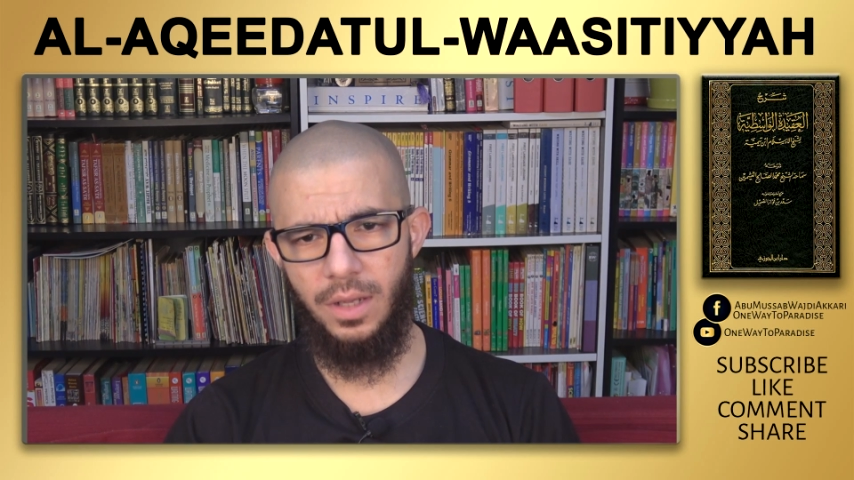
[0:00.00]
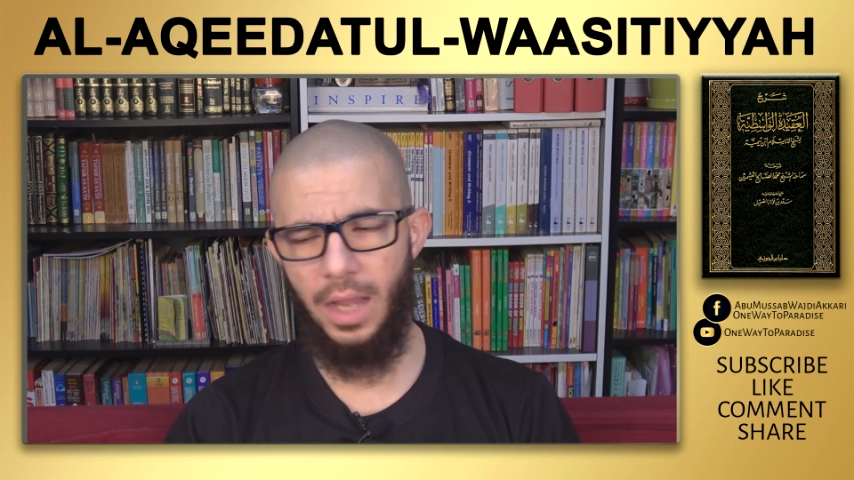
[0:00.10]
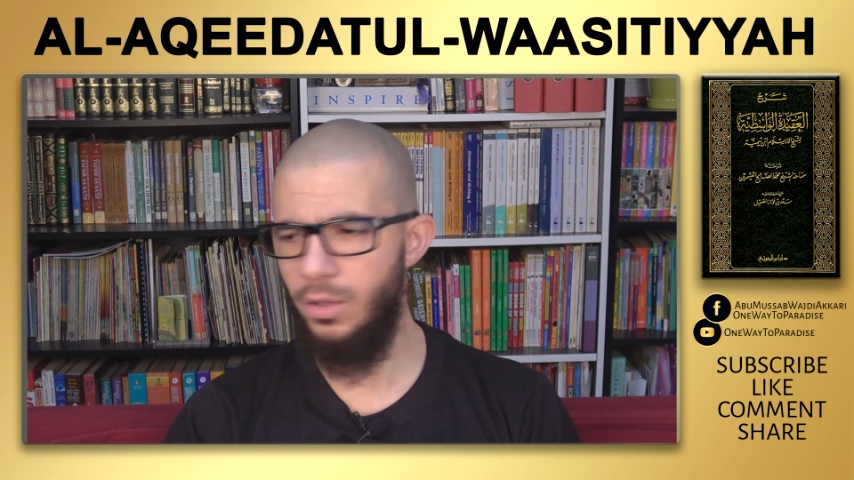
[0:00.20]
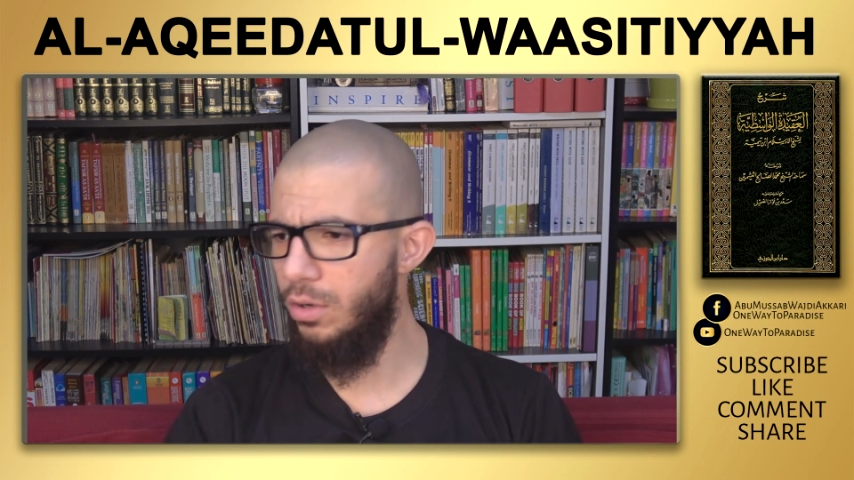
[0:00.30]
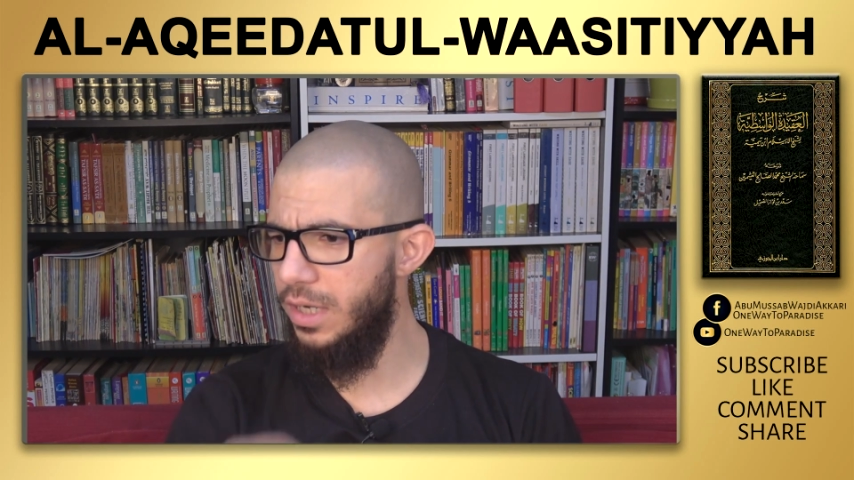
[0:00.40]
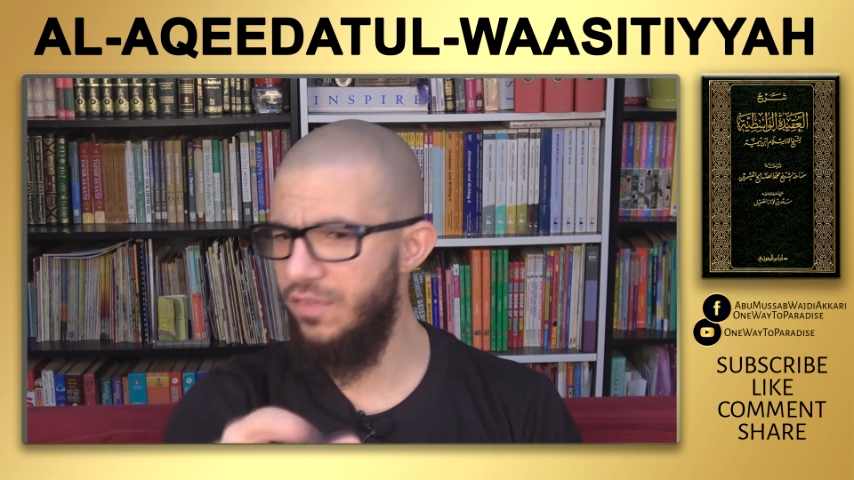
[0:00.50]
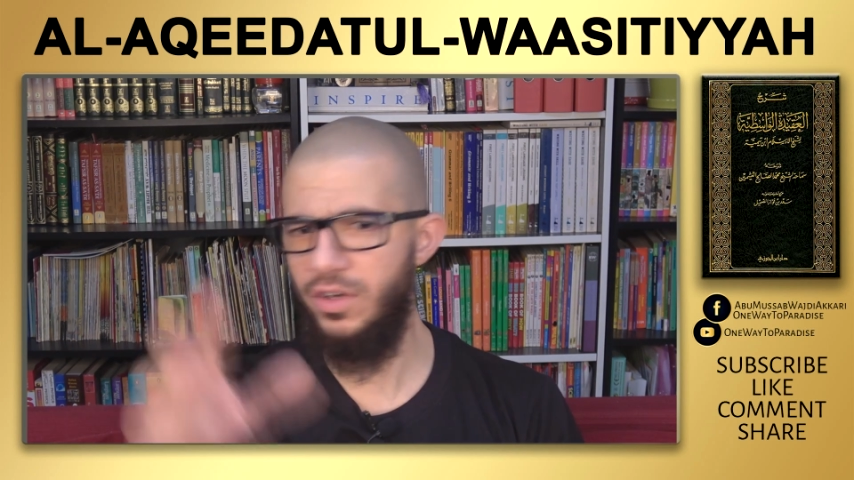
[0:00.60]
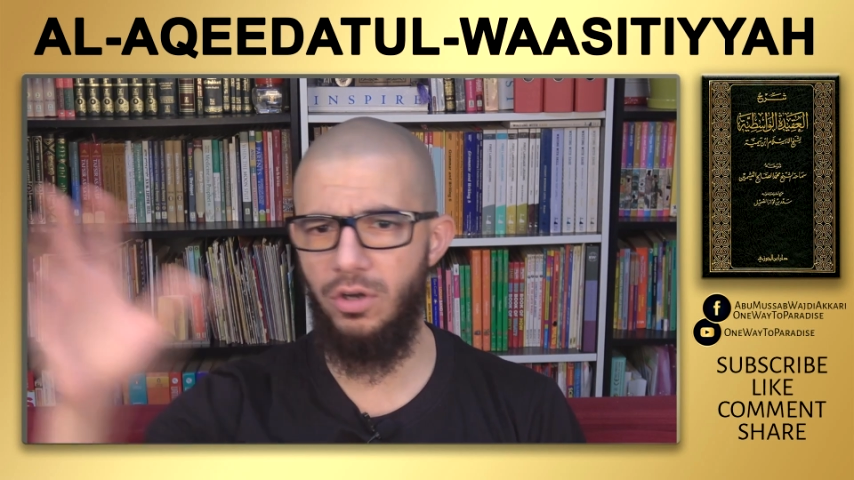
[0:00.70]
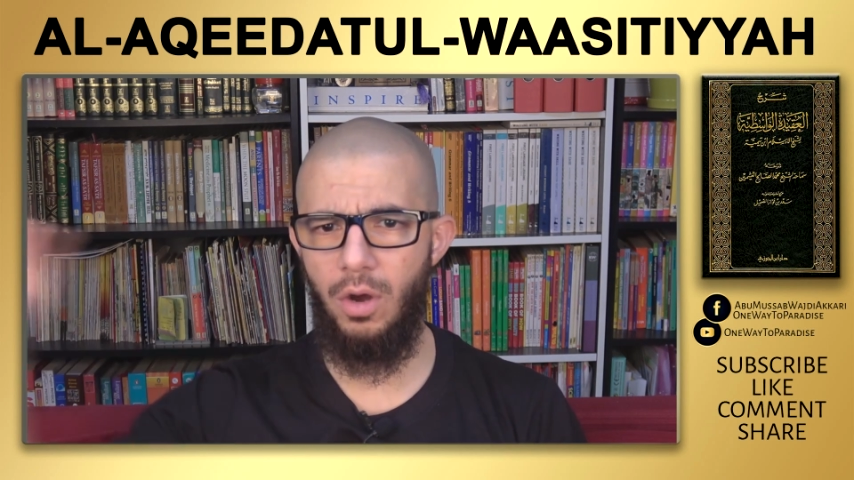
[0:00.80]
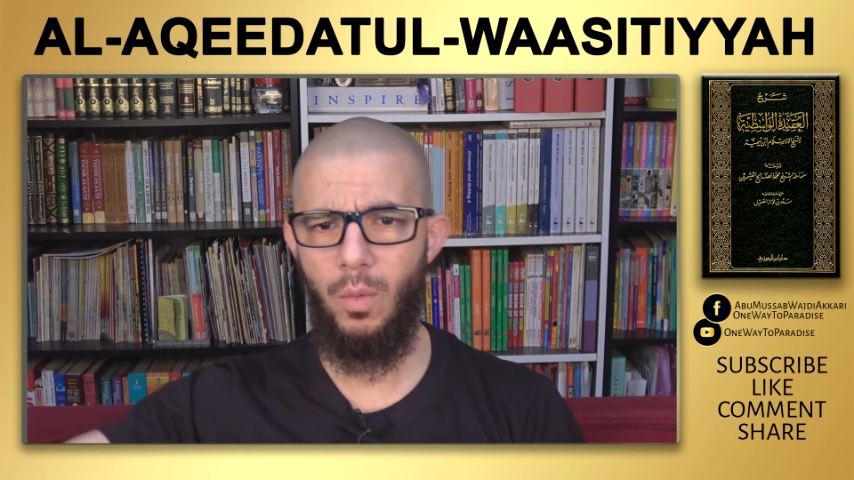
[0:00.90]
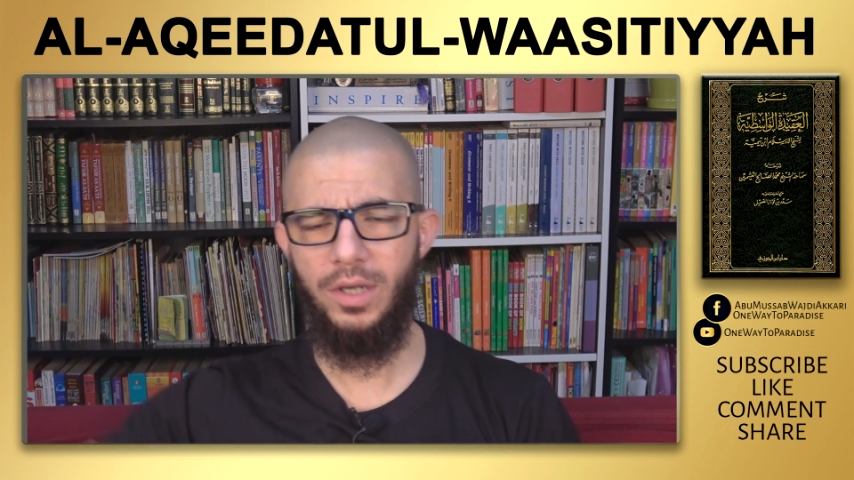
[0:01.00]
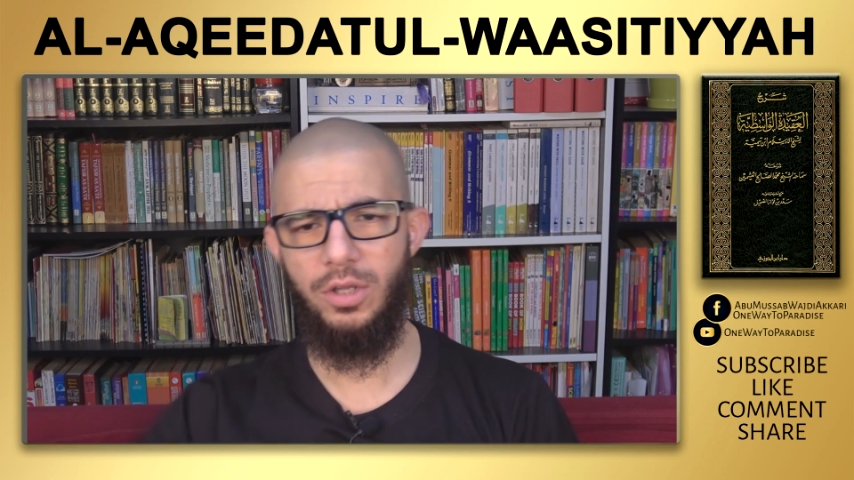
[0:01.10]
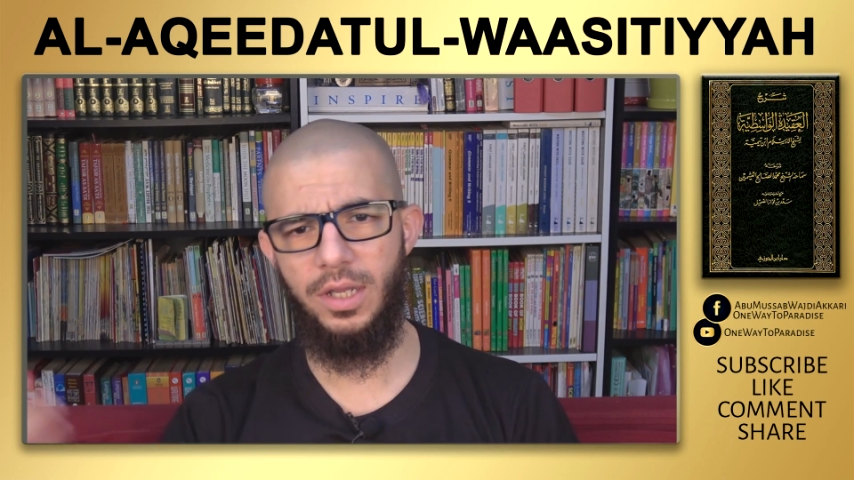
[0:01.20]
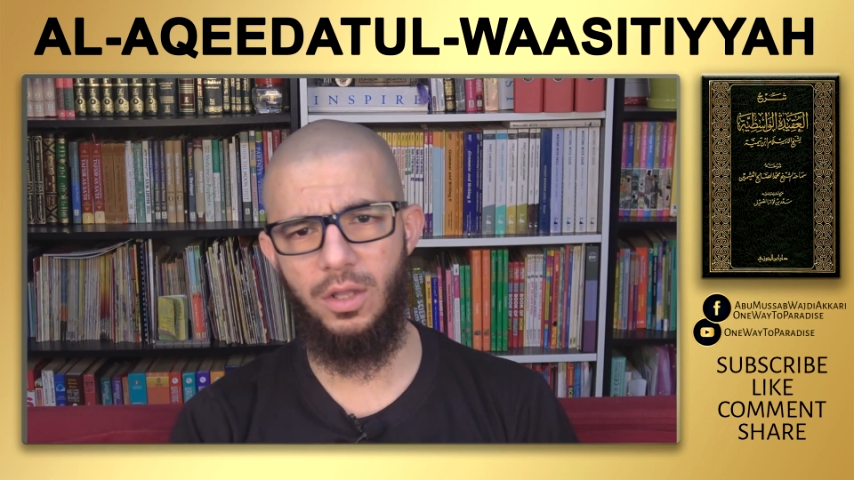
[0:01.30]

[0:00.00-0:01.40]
uh, you don't even know when you're